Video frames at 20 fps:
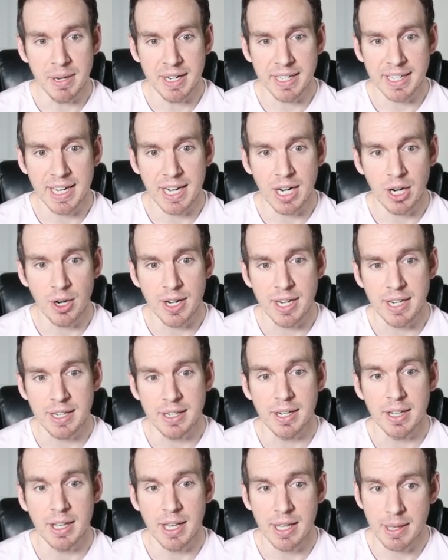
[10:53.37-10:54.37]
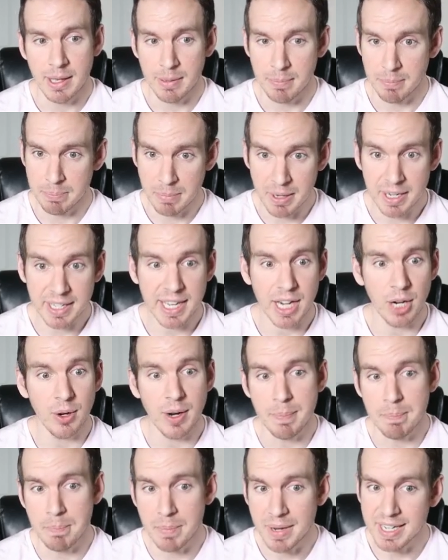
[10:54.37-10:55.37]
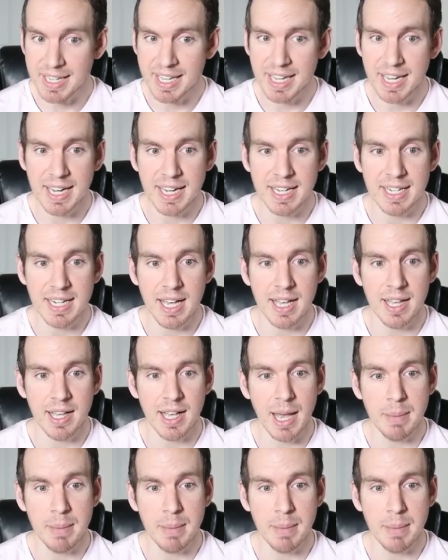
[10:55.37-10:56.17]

Medicare Medicare and Medicaid,